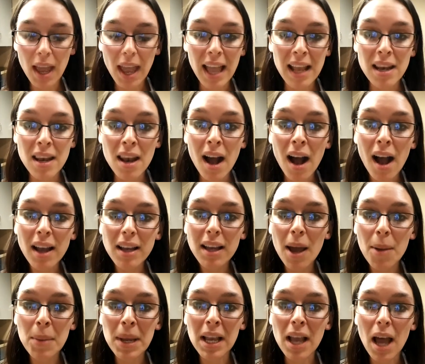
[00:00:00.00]
and not
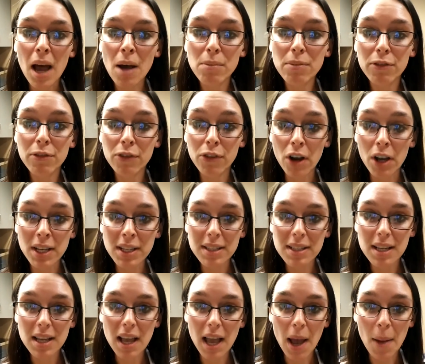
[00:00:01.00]
coming up
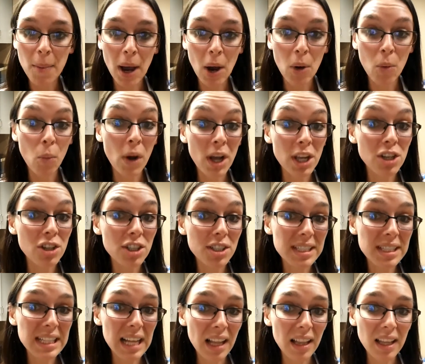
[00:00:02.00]
front about what you're
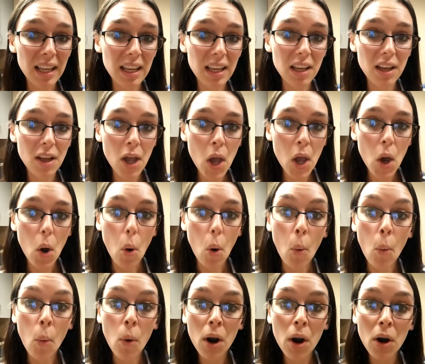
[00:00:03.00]
selling
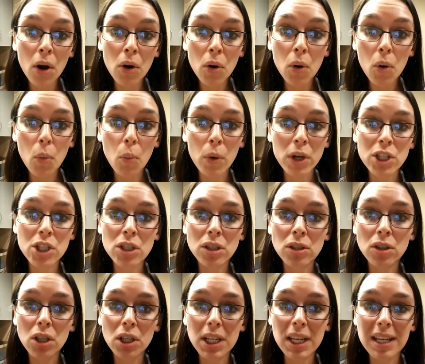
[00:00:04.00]
or what you're
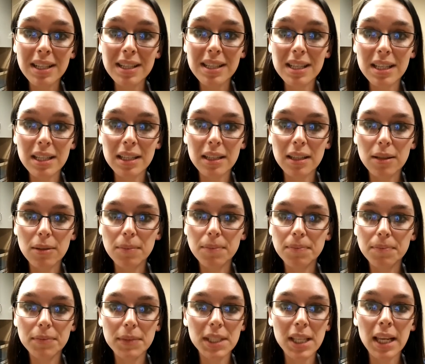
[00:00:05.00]
looking to
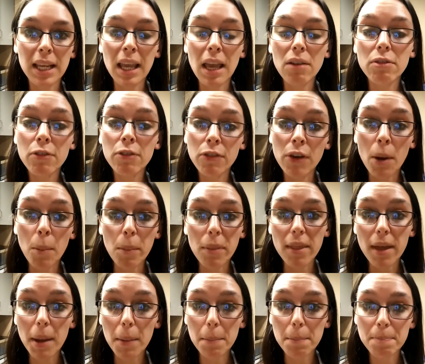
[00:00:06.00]
get from
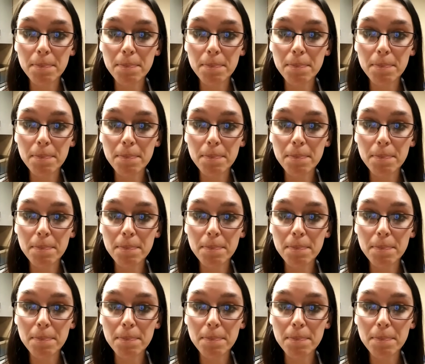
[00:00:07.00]
them.